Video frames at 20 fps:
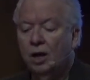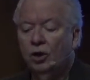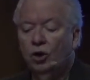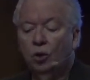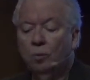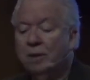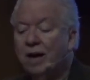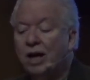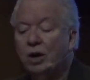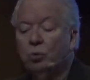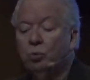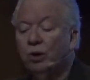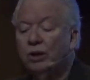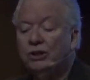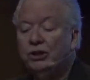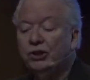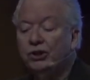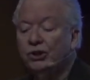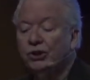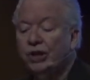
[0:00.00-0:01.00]
No matter
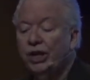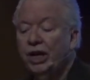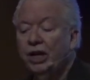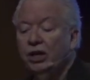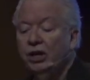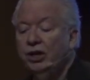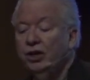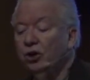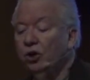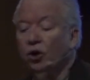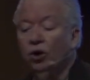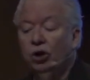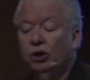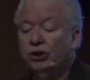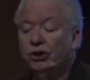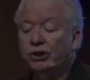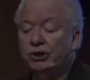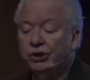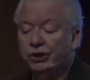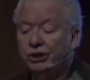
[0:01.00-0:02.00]
what you say your
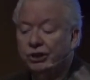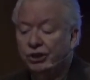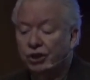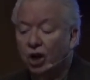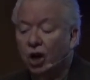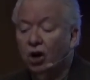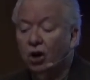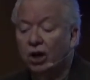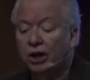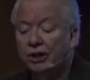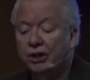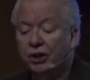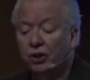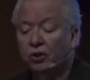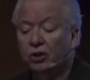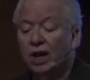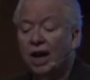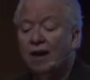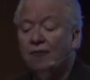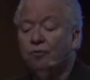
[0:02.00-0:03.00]
urgencies are in your
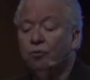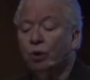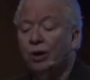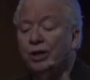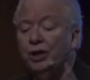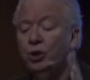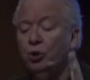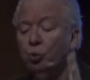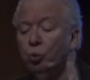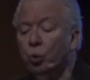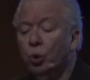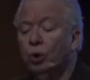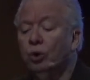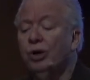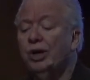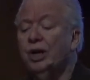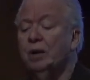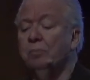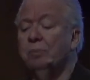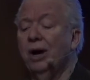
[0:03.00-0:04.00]
life, what you
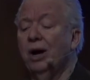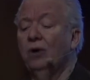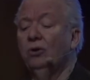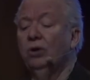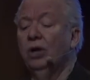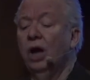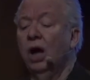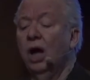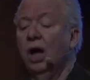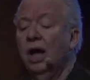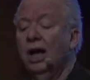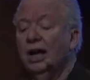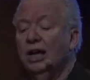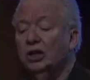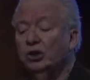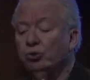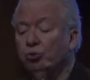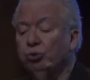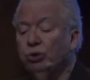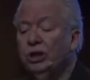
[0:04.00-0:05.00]
worry about
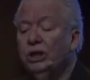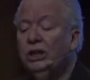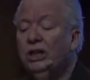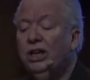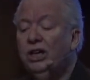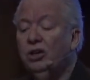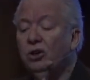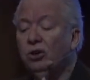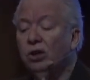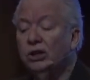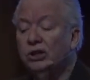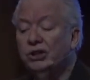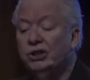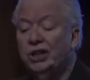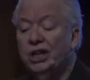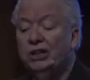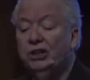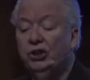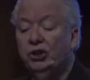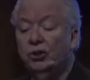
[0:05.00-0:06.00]
is really your
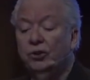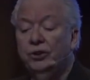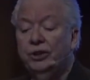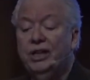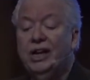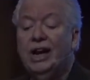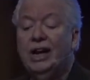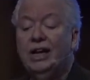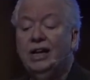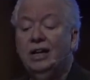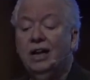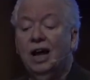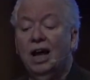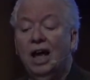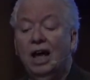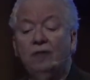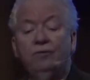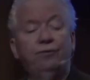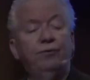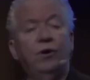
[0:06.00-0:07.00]
essential need
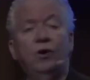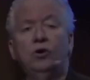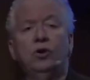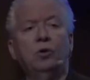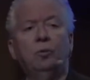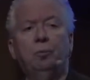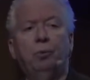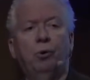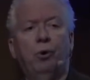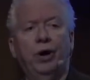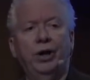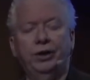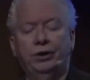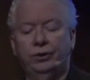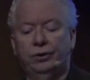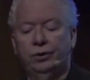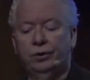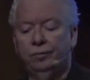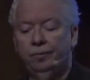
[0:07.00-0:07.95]
and focal point.